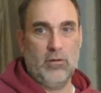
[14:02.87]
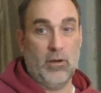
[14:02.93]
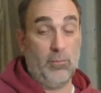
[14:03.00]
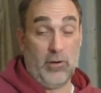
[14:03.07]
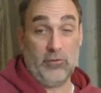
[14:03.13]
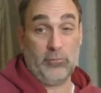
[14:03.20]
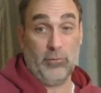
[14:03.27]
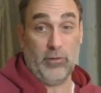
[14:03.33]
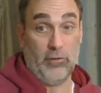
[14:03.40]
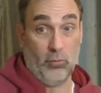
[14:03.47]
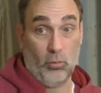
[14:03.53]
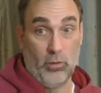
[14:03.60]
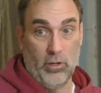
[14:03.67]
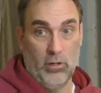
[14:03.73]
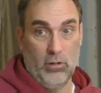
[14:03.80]
and possibly never
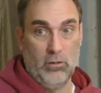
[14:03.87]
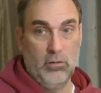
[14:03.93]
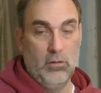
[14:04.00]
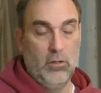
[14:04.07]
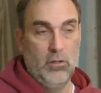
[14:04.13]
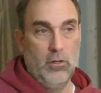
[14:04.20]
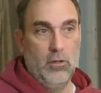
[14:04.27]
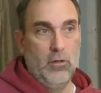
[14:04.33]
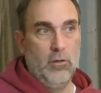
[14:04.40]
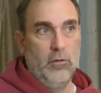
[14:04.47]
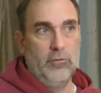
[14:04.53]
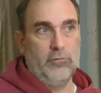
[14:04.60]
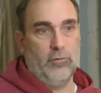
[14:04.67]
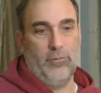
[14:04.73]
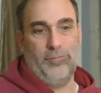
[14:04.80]
will.
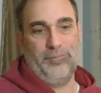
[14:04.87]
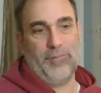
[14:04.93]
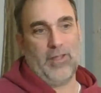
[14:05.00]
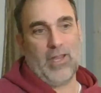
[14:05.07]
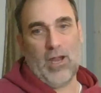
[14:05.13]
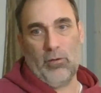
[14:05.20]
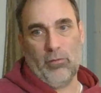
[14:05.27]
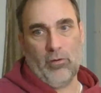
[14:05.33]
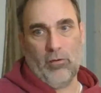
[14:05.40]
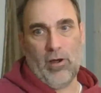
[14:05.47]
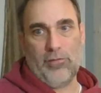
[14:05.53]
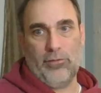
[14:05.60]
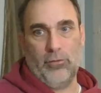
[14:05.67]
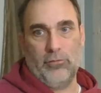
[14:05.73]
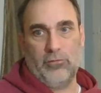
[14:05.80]
So I can't
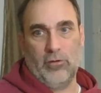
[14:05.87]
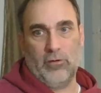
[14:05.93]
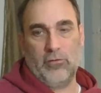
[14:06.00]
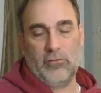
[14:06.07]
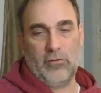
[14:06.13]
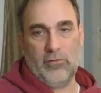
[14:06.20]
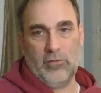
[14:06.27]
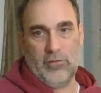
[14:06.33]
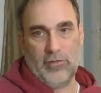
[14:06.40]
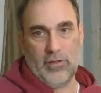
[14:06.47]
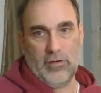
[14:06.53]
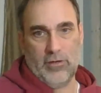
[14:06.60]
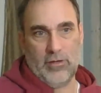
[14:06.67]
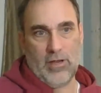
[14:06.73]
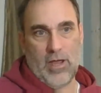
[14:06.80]
regret those things because they
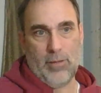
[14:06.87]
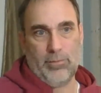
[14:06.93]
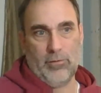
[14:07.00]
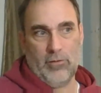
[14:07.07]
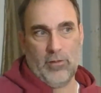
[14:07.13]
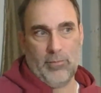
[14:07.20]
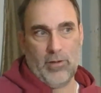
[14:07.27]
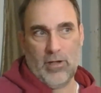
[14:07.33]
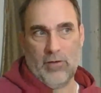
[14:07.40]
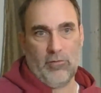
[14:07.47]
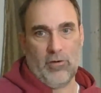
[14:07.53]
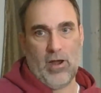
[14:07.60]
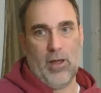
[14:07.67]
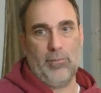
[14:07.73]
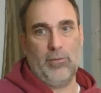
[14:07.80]
didn't happen and they may
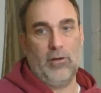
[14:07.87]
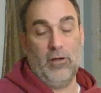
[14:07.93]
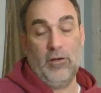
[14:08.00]
never happen.